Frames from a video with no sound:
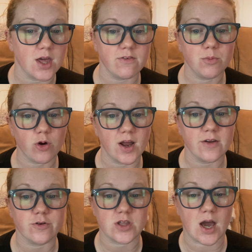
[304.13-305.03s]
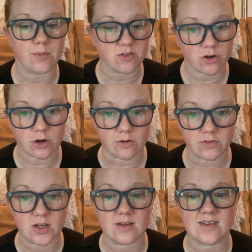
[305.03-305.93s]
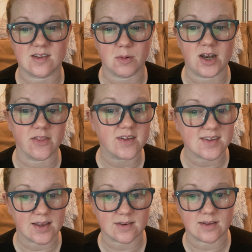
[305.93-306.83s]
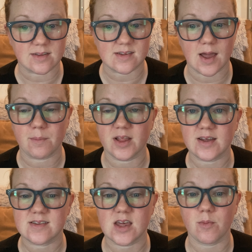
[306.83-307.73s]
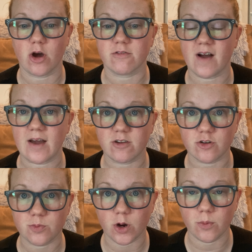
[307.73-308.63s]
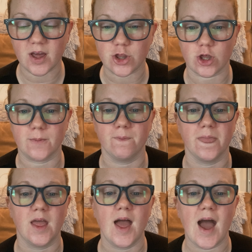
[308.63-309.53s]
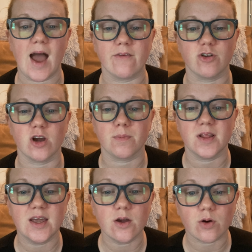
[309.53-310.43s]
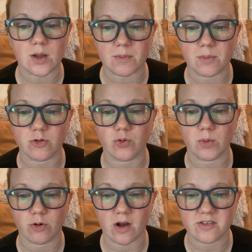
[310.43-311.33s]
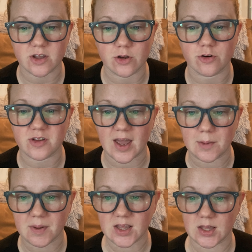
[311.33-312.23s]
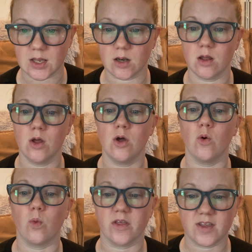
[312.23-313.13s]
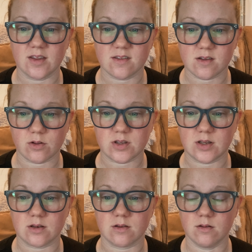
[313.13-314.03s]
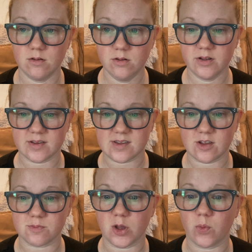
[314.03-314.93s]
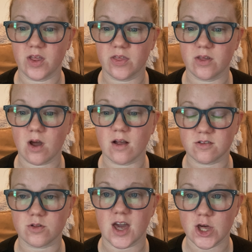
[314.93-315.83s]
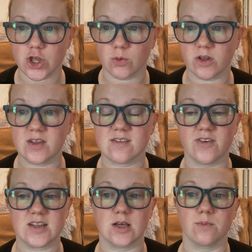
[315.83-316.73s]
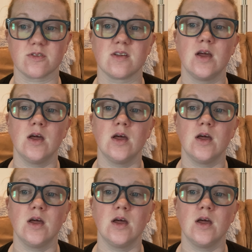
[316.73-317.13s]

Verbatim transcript: gave him credit for time served, suspended the sentence, and placed him on five years probation. After a plea agreement between prosecutors and Pinyan, with consultant, excuse me, with consultation with his victims,